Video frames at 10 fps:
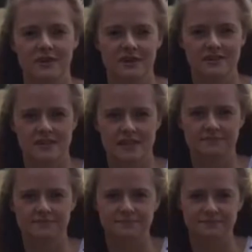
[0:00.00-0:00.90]

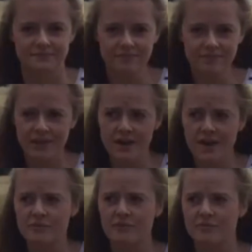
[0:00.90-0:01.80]
University.
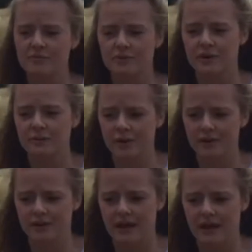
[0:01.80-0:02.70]
Farm four nine
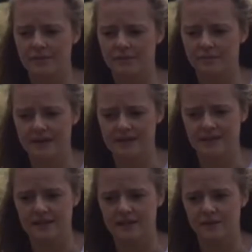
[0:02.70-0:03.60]
one, um,
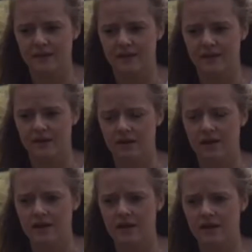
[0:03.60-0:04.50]
basically we are
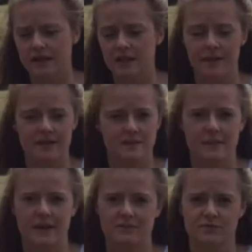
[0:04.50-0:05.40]
an incubator
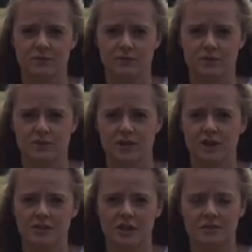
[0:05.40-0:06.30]
space for
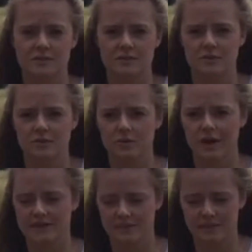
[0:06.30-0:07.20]
startups or
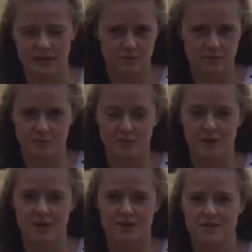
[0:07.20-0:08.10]
S M Es,
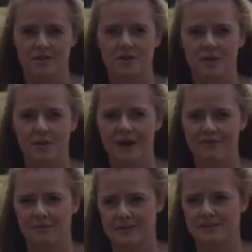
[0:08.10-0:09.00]
entrepreneurs who
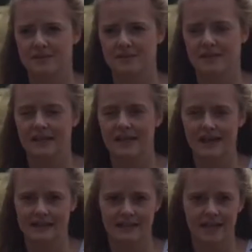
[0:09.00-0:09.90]
have a business in
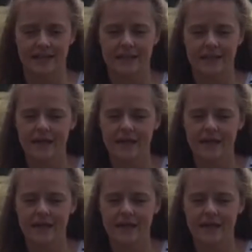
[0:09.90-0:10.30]
ag-tech.